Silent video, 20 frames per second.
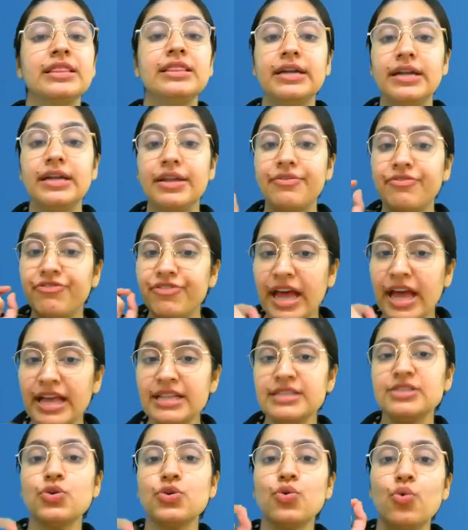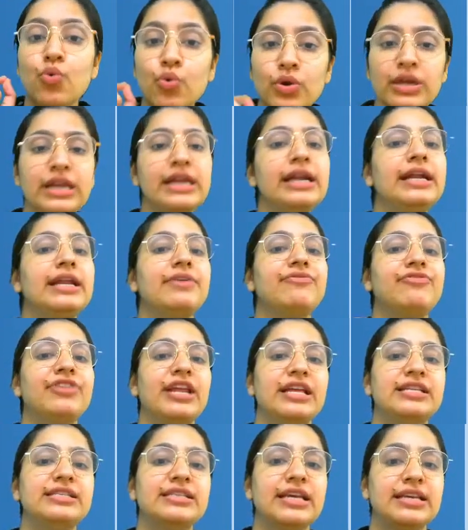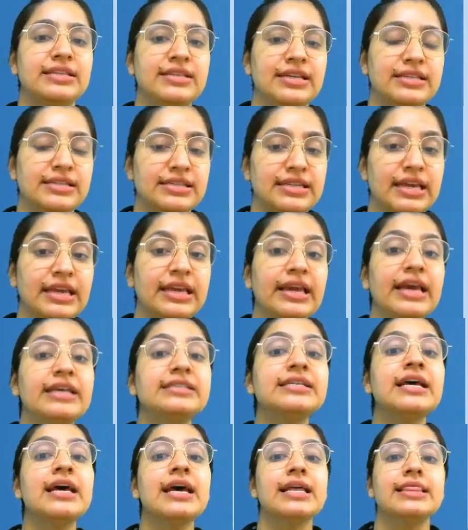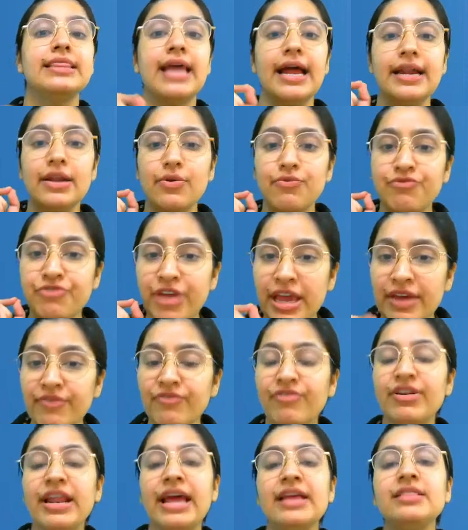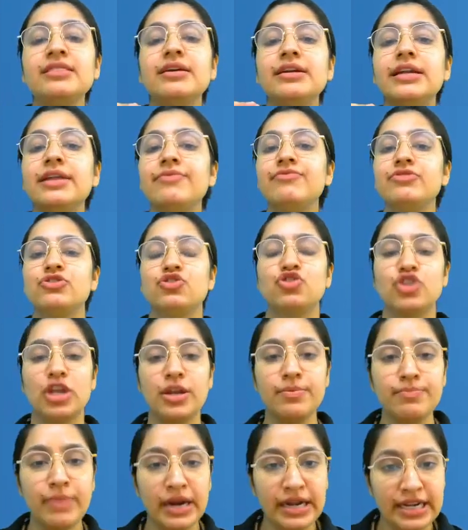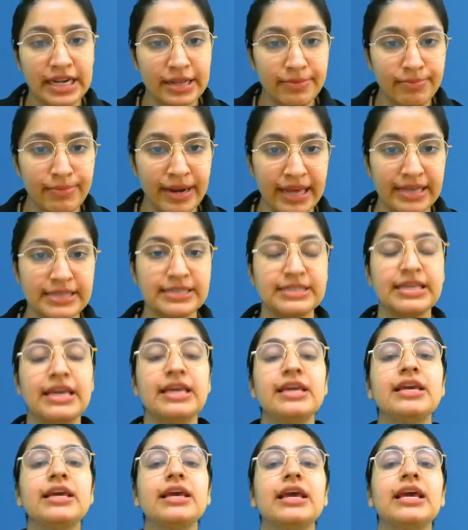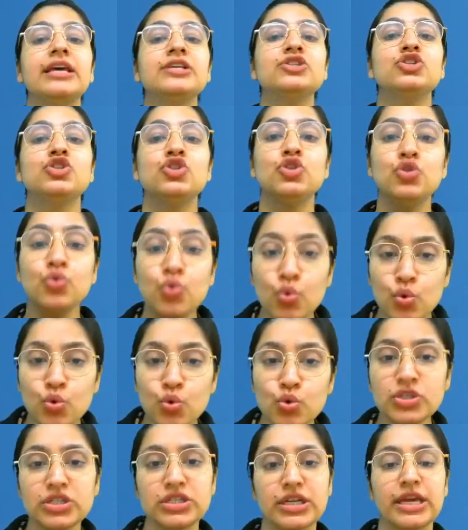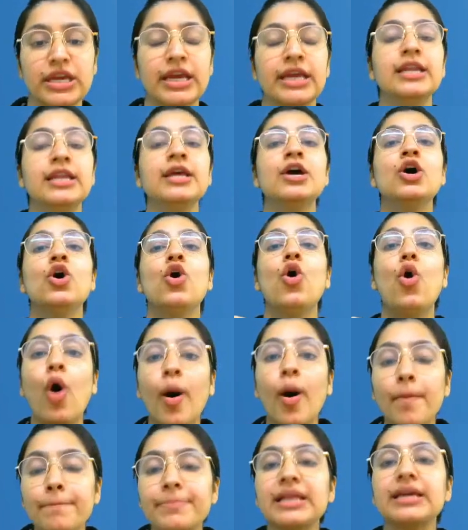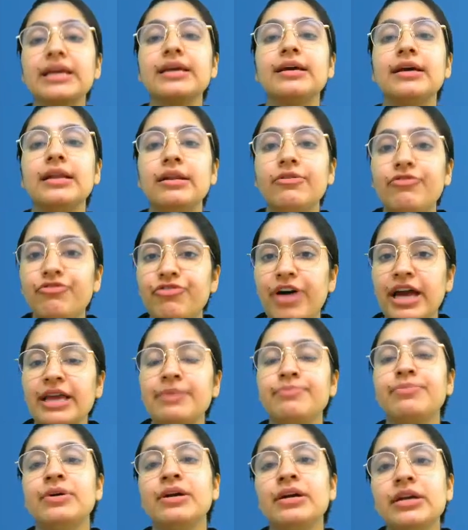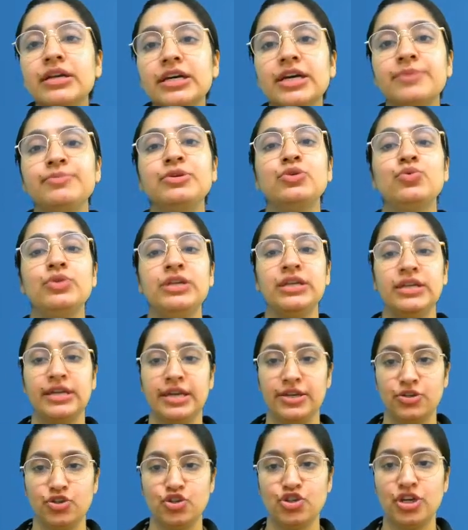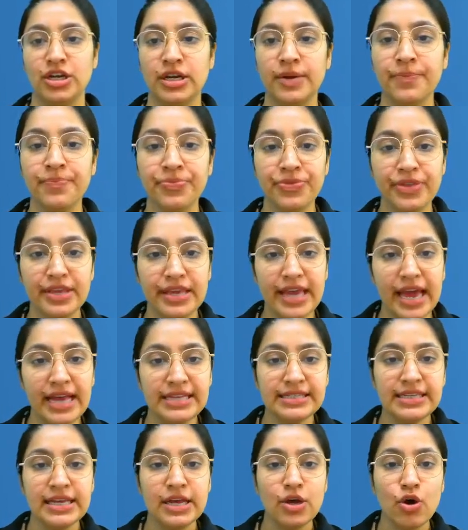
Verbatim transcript: The difference, only difference existing is that wavelength division multiplexing is used in optical fiber communication. Yes,